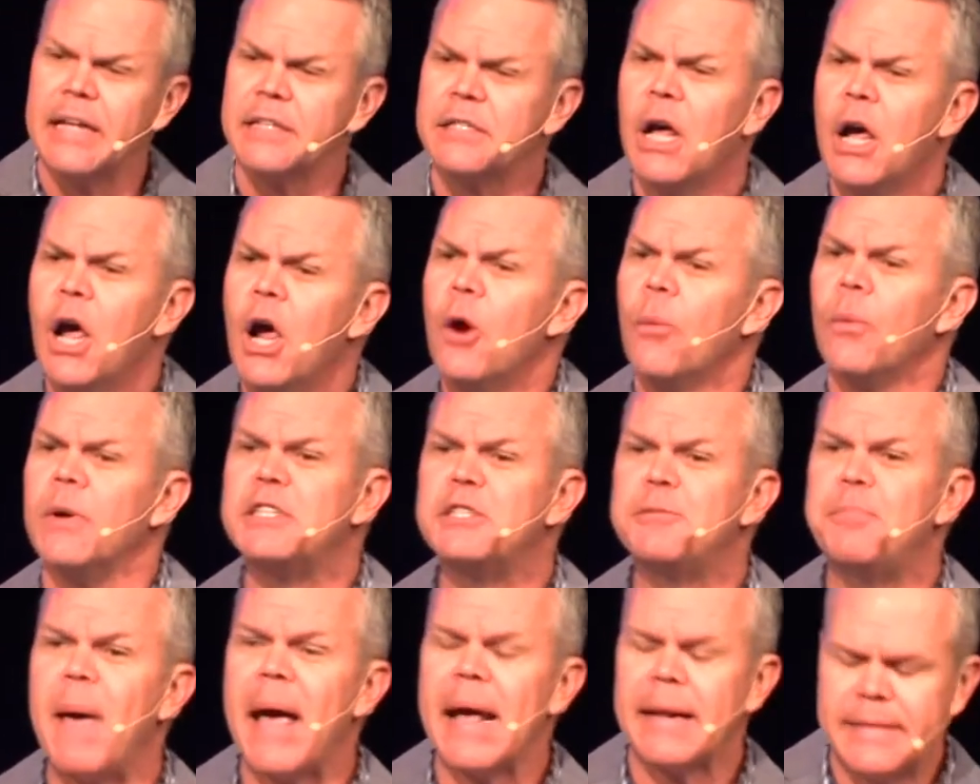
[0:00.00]
is
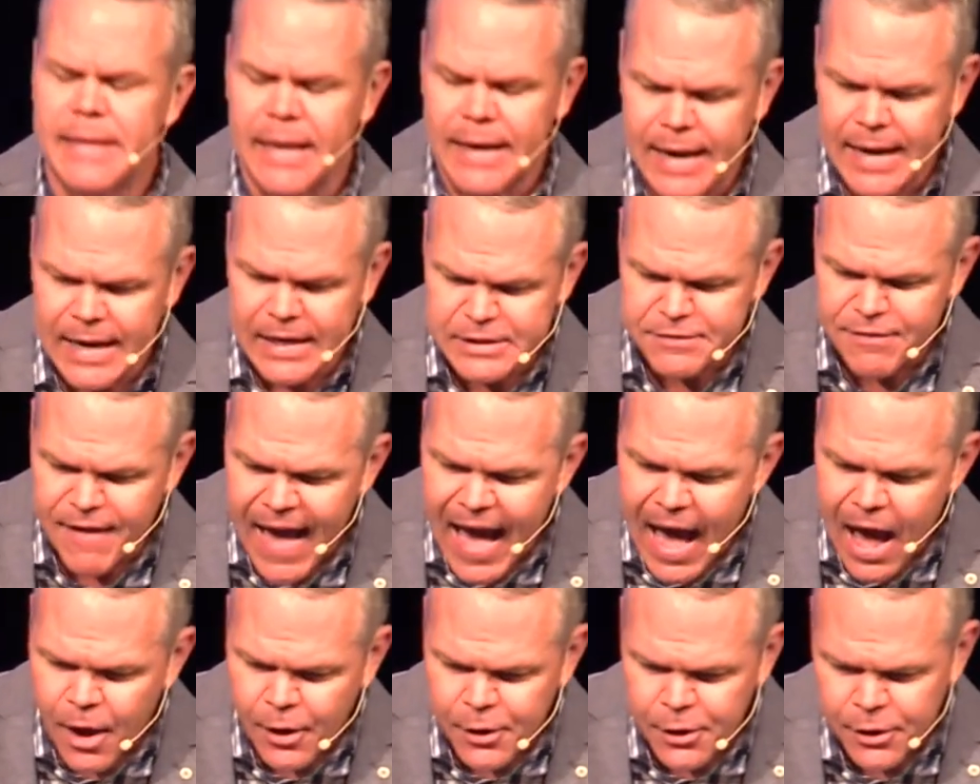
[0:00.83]
respected and it's
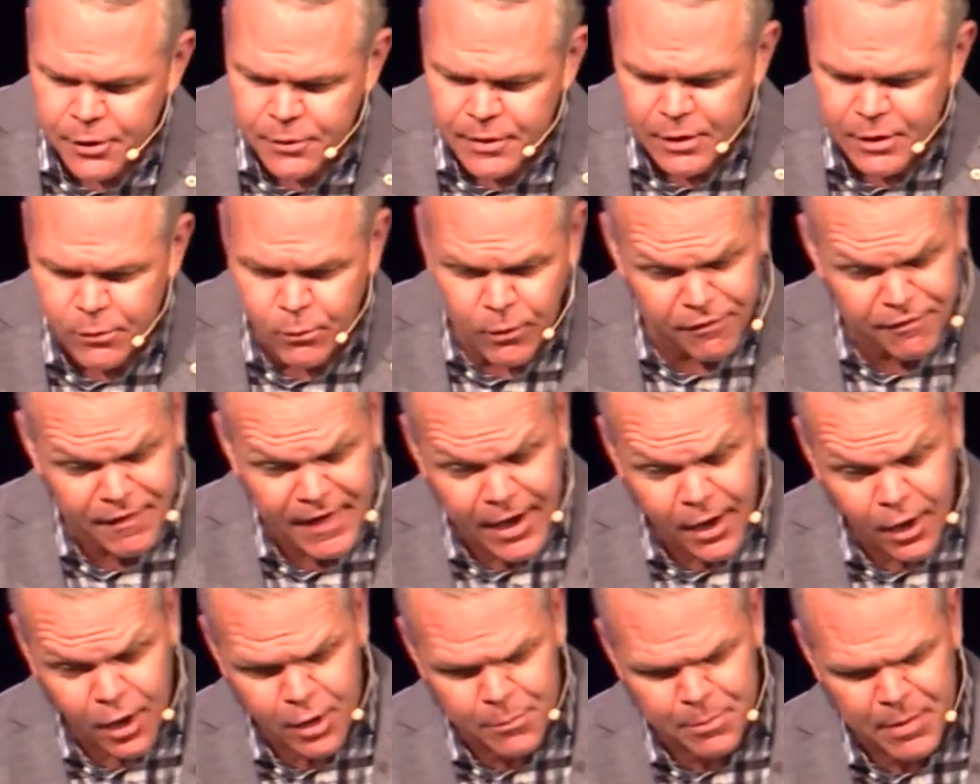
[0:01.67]
valued and
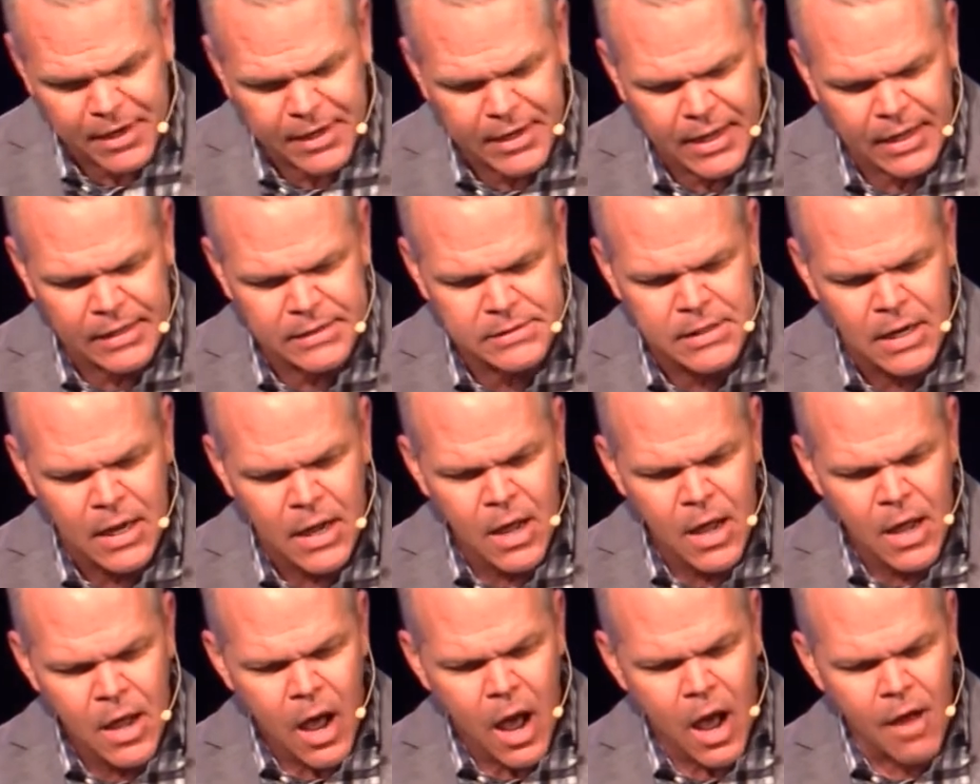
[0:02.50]
revered because
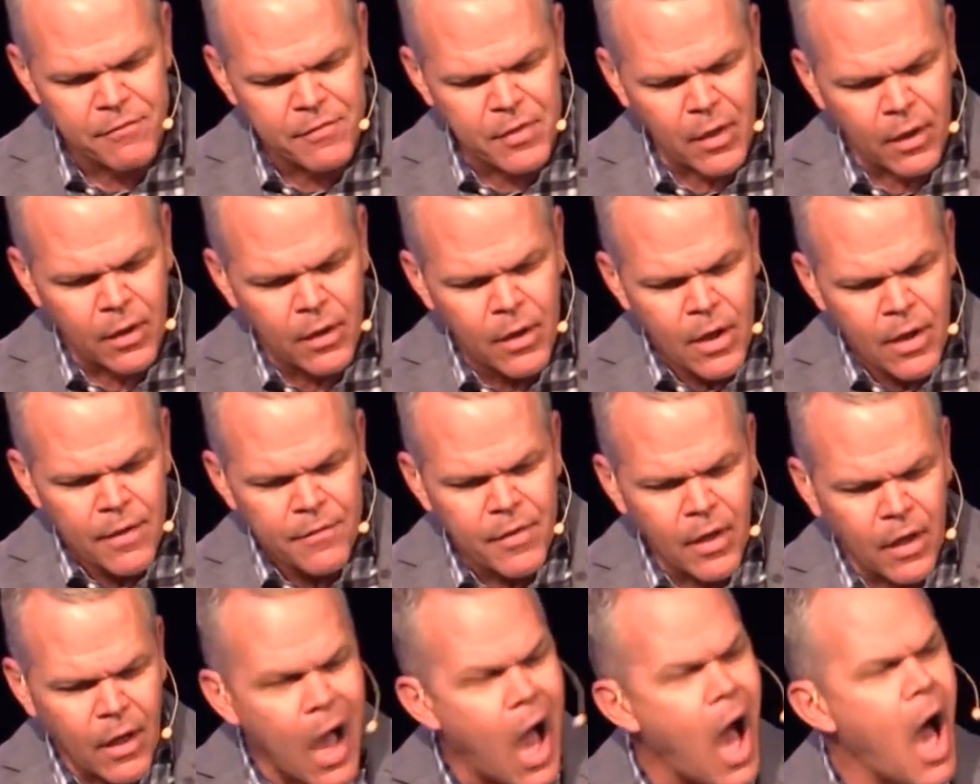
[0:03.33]
of the
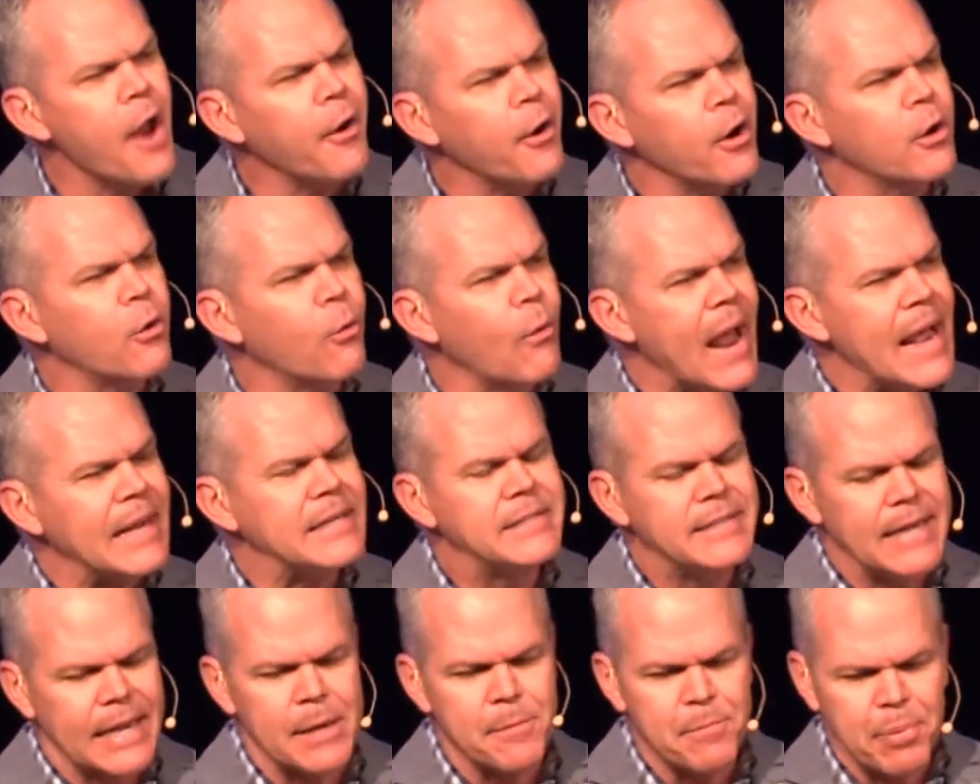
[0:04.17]
honored
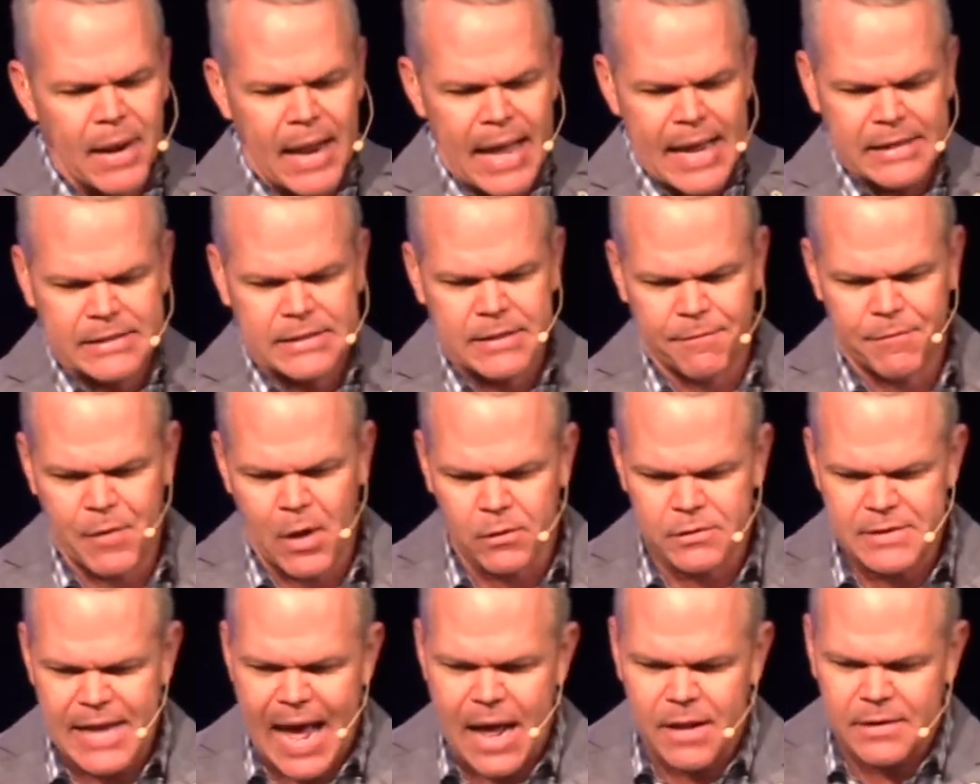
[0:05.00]
resting place of
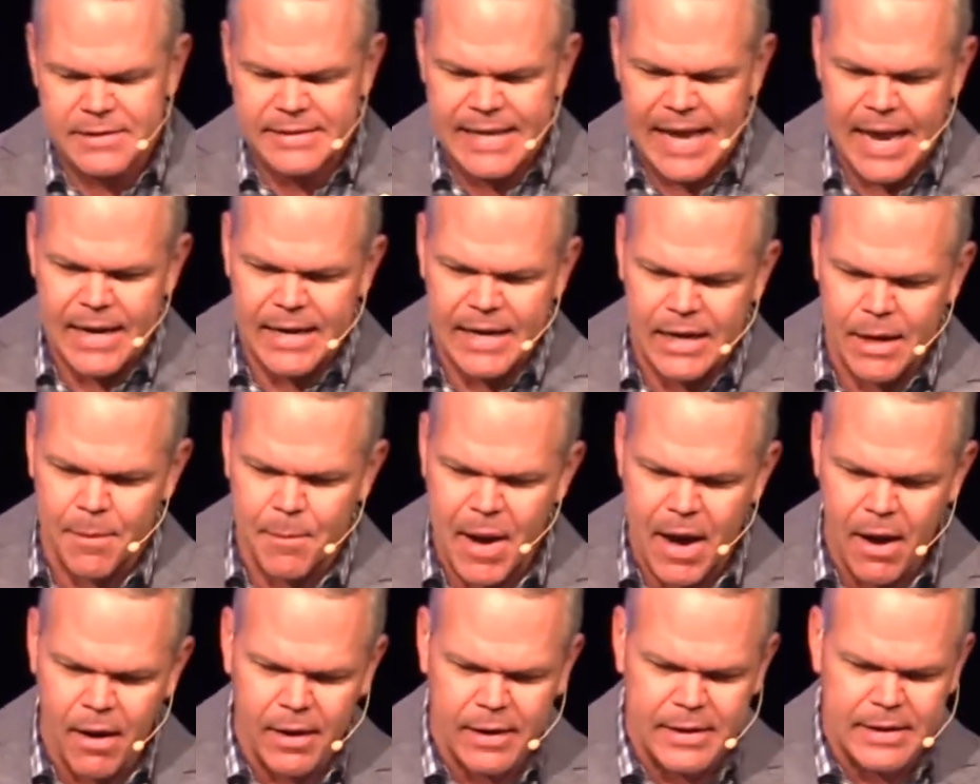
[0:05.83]
those outstanding
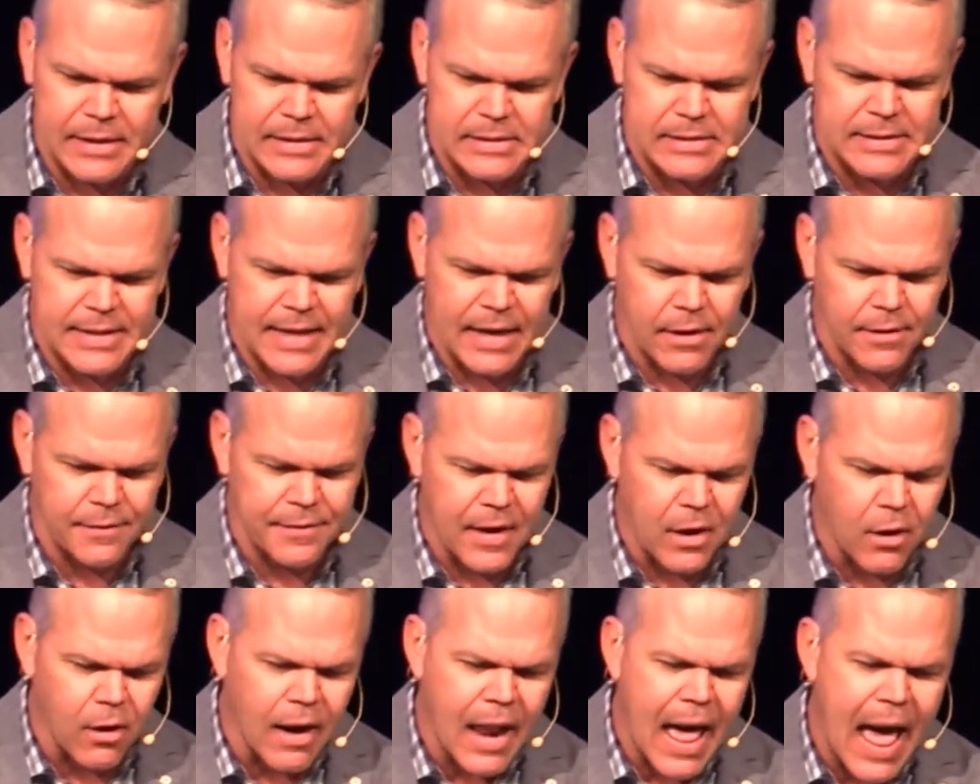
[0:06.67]
Americans that
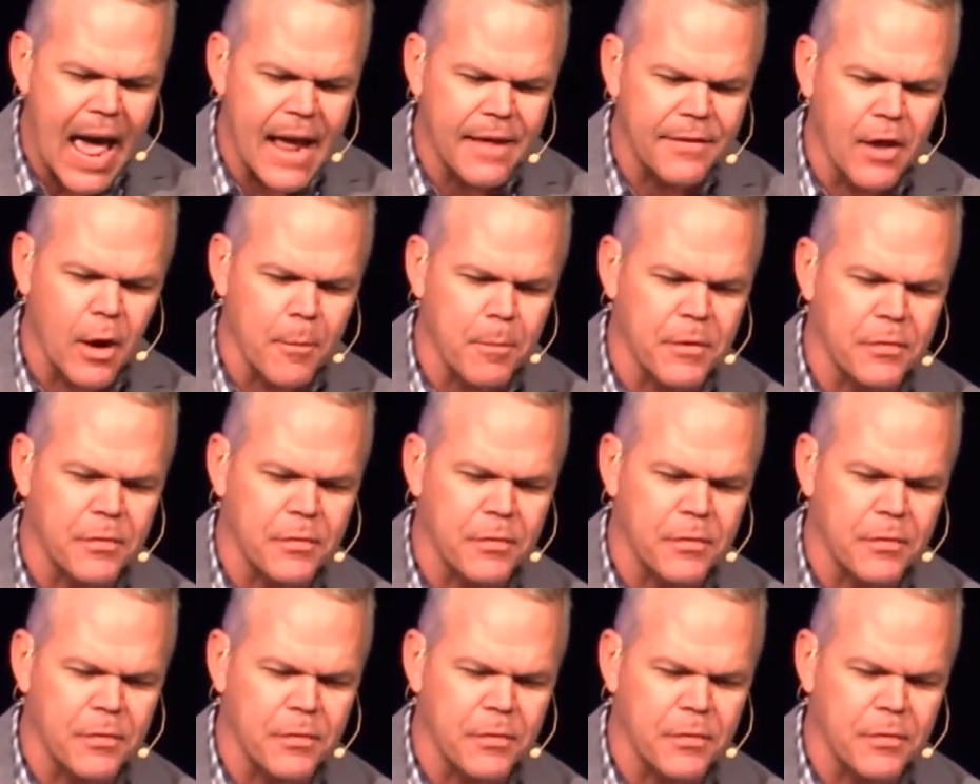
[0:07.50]
are lying there.